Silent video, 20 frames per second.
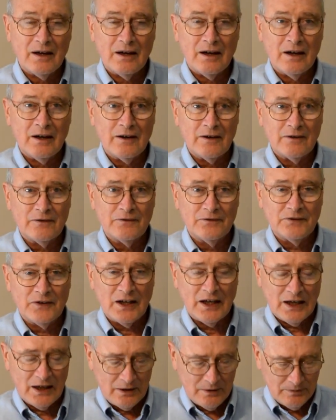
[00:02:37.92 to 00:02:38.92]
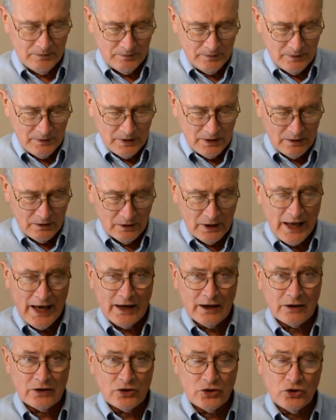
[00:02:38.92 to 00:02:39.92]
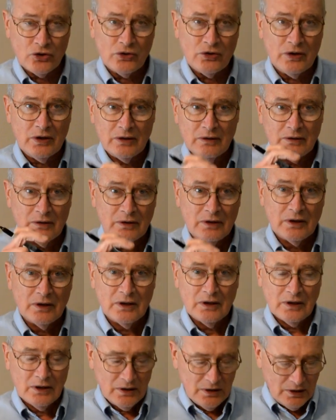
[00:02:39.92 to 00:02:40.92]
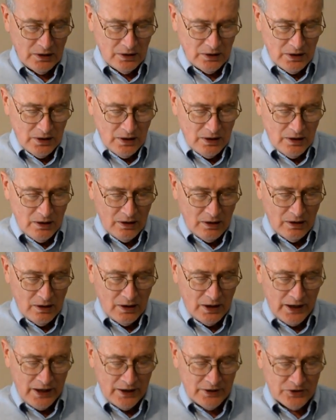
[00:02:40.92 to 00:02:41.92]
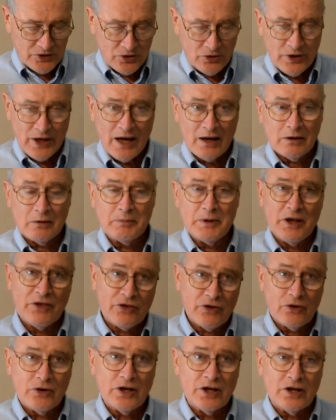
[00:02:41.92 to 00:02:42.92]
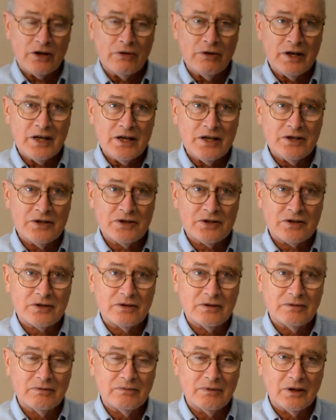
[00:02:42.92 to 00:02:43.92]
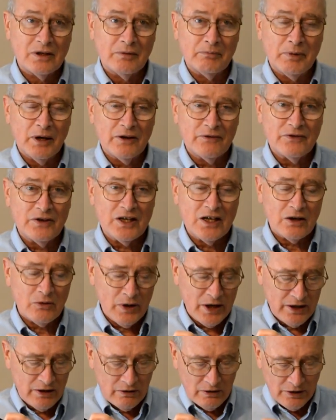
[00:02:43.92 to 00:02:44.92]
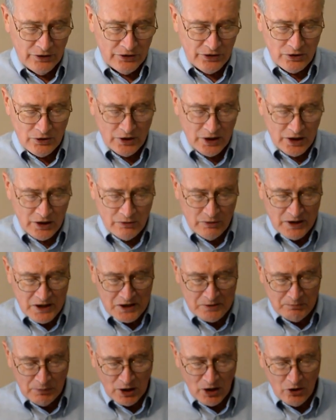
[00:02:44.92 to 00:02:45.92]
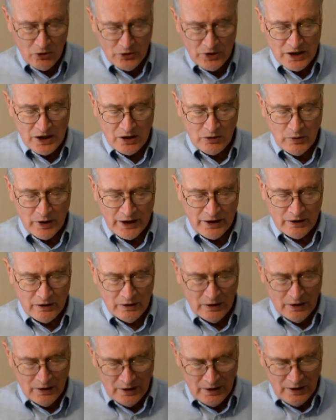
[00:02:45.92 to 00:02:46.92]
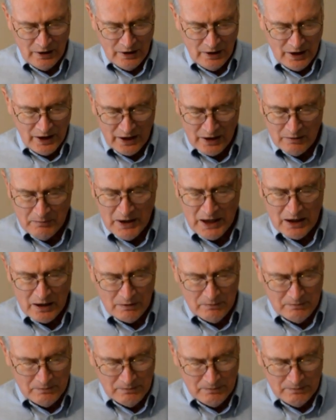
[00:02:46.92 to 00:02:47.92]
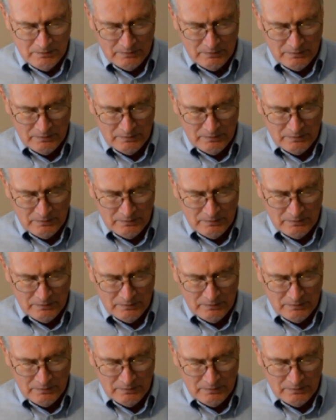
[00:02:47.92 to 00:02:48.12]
of latitude, and so that'll be 30 degrees above the equator and 30 degrees below the equator. And to make them